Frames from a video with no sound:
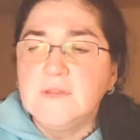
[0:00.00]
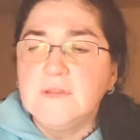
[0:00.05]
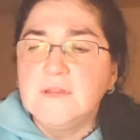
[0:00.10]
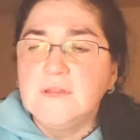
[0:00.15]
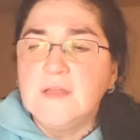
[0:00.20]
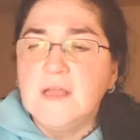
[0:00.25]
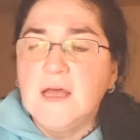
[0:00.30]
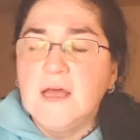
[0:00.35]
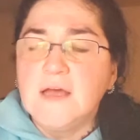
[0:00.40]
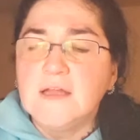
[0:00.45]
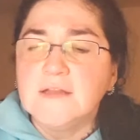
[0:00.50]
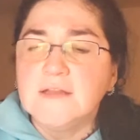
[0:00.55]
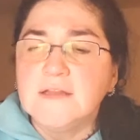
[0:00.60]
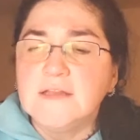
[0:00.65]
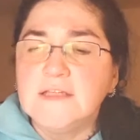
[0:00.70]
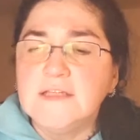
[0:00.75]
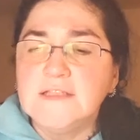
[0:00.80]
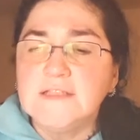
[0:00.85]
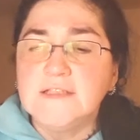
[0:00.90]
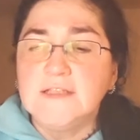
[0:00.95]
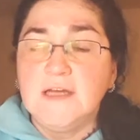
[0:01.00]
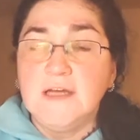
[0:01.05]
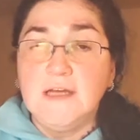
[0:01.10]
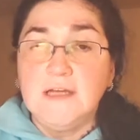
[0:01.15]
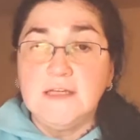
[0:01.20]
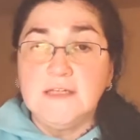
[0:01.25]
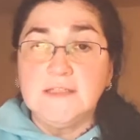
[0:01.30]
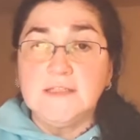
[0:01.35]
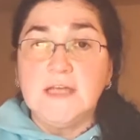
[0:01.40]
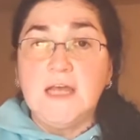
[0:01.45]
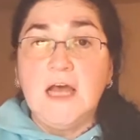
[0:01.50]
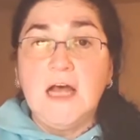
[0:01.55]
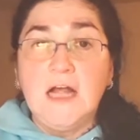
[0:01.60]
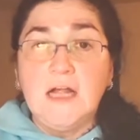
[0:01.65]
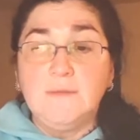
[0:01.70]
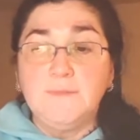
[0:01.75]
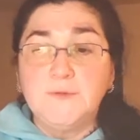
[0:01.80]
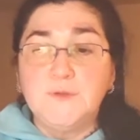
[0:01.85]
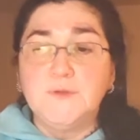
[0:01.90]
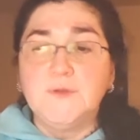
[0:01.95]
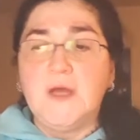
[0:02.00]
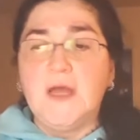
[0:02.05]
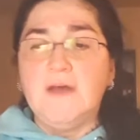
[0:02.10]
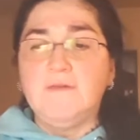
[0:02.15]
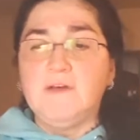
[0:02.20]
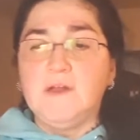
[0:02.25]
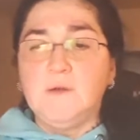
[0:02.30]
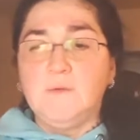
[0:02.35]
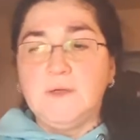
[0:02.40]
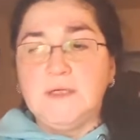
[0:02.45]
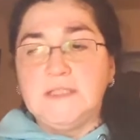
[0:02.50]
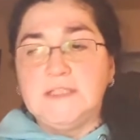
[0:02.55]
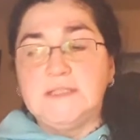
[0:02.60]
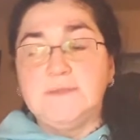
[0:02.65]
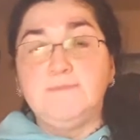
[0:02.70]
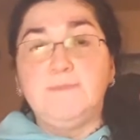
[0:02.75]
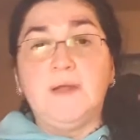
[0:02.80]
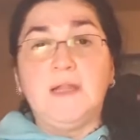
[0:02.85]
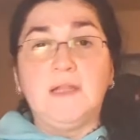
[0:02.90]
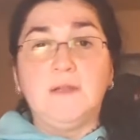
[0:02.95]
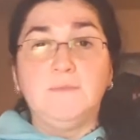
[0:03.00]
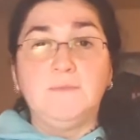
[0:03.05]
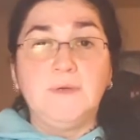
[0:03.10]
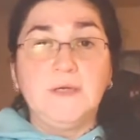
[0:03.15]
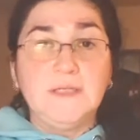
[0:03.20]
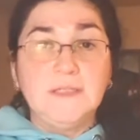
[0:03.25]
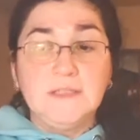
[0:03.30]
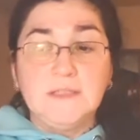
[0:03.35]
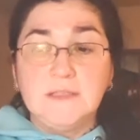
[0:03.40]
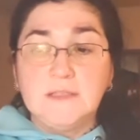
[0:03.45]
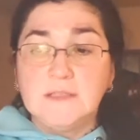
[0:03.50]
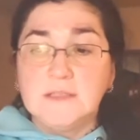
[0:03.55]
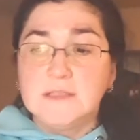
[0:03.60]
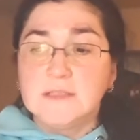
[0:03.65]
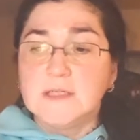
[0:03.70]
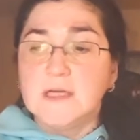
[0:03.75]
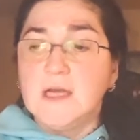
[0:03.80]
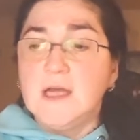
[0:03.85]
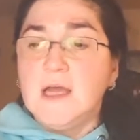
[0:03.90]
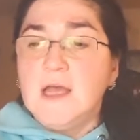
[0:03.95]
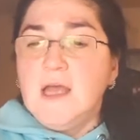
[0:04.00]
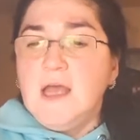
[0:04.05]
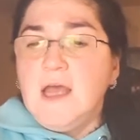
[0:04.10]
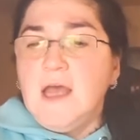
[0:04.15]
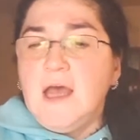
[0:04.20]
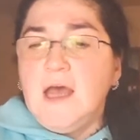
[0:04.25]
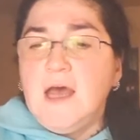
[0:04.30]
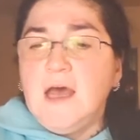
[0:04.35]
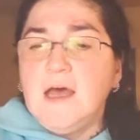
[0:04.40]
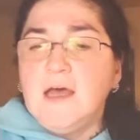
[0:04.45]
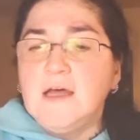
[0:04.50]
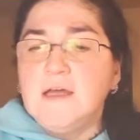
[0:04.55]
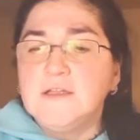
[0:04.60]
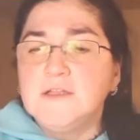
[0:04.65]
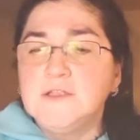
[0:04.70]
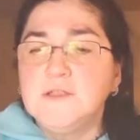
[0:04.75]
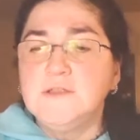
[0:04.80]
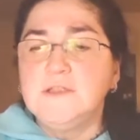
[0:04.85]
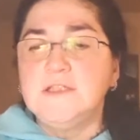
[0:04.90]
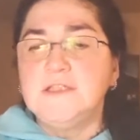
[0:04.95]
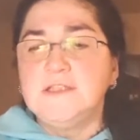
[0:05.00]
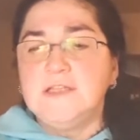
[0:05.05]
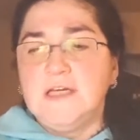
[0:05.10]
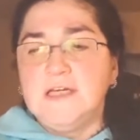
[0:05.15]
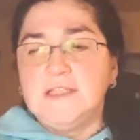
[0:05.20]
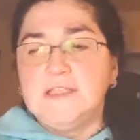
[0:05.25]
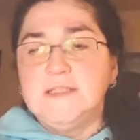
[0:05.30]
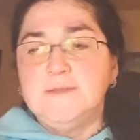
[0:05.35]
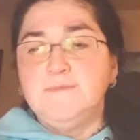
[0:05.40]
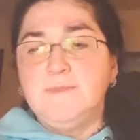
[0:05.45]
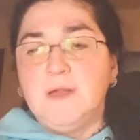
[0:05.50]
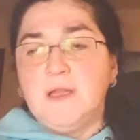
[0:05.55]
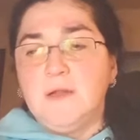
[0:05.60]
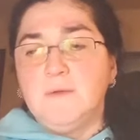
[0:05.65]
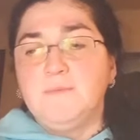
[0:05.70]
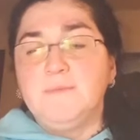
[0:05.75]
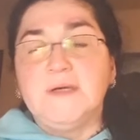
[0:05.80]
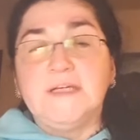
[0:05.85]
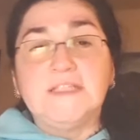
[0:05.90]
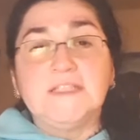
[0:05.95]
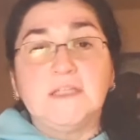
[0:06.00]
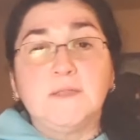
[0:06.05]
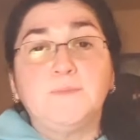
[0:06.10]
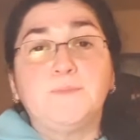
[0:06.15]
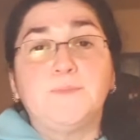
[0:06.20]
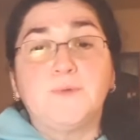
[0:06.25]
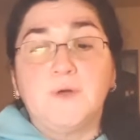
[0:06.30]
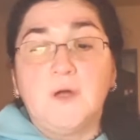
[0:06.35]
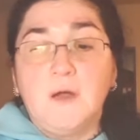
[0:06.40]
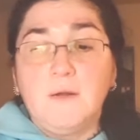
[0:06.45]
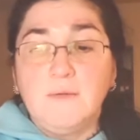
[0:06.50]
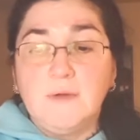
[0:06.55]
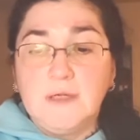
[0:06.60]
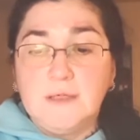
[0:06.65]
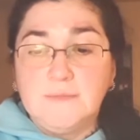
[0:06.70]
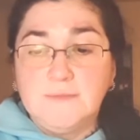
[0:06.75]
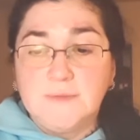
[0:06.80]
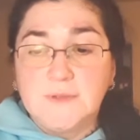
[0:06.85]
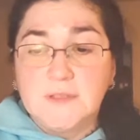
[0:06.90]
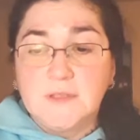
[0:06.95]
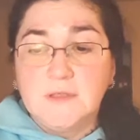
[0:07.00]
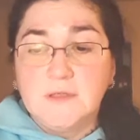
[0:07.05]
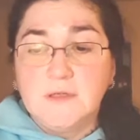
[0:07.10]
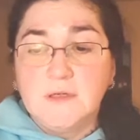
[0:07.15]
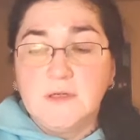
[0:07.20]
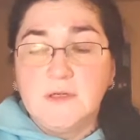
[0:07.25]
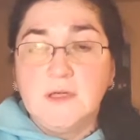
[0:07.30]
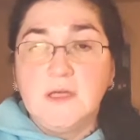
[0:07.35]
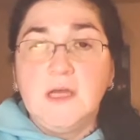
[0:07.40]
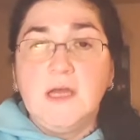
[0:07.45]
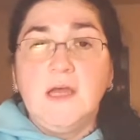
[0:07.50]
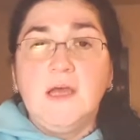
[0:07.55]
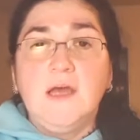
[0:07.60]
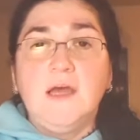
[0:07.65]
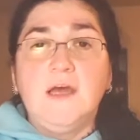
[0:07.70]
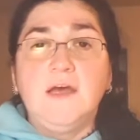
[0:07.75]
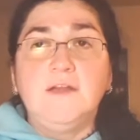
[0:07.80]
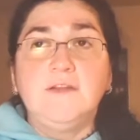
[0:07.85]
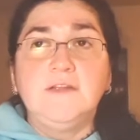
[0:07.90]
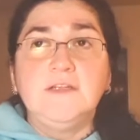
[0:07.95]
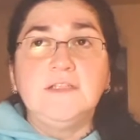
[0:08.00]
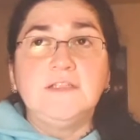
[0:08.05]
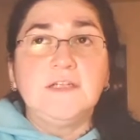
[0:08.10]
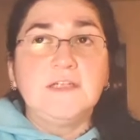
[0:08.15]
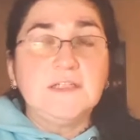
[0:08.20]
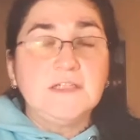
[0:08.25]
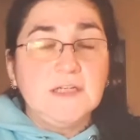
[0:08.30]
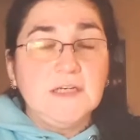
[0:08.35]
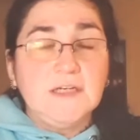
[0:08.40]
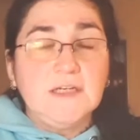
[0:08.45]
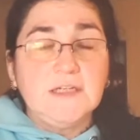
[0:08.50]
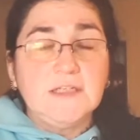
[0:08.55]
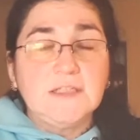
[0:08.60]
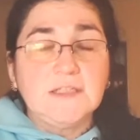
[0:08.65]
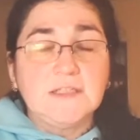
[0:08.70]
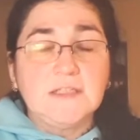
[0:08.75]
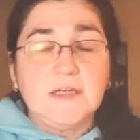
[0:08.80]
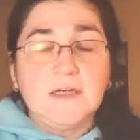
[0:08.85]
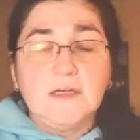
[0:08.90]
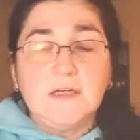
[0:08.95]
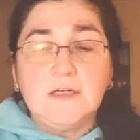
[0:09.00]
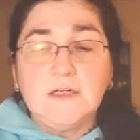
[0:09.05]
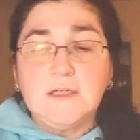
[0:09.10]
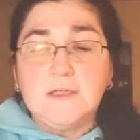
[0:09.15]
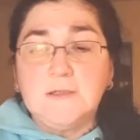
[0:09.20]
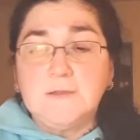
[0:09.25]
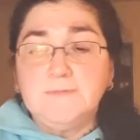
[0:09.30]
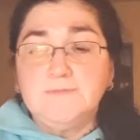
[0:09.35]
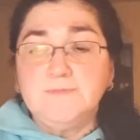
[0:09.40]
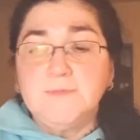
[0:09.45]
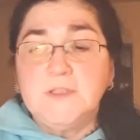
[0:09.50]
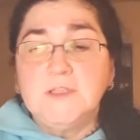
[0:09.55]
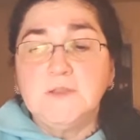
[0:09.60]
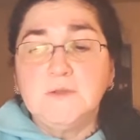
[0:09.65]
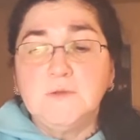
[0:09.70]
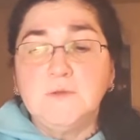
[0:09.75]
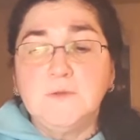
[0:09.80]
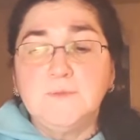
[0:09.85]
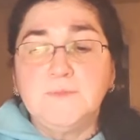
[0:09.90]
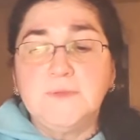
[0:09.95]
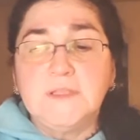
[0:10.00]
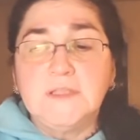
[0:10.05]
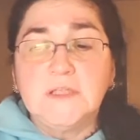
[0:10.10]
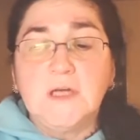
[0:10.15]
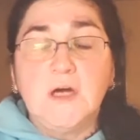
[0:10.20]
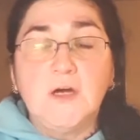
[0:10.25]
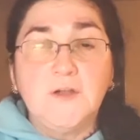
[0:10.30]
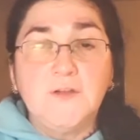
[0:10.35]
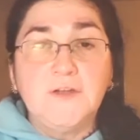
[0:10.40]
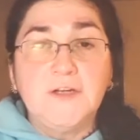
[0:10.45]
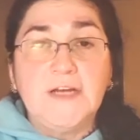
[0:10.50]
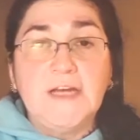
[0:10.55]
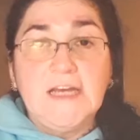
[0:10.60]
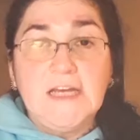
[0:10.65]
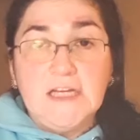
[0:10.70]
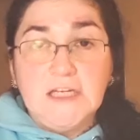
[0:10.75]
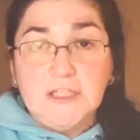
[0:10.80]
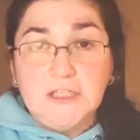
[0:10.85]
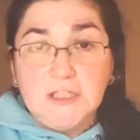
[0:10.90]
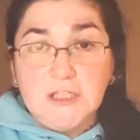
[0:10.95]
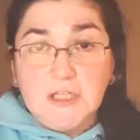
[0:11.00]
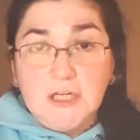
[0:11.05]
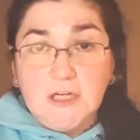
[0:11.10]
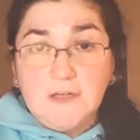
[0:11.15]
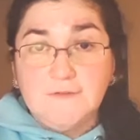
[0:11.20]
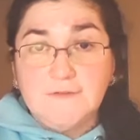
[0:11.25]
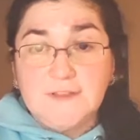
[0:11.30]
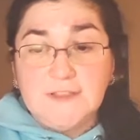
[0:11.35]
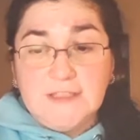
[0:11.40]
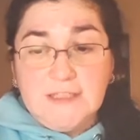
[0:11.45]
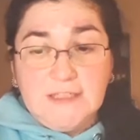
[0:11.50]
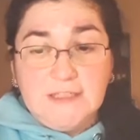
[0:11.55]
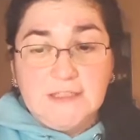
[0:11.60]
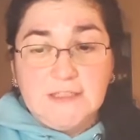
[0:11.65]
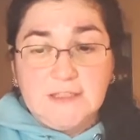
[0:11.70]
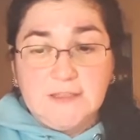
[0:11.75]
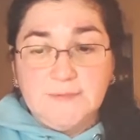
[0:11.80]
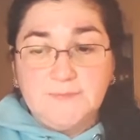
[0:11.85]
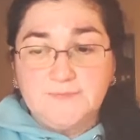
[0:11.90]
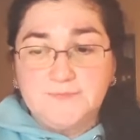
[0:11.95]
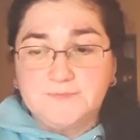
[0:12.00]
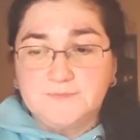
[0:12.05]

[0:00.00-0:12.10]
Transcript: That these tests help to evaluate development and to detect developmental problems. And these are tests, this group is under age of 6.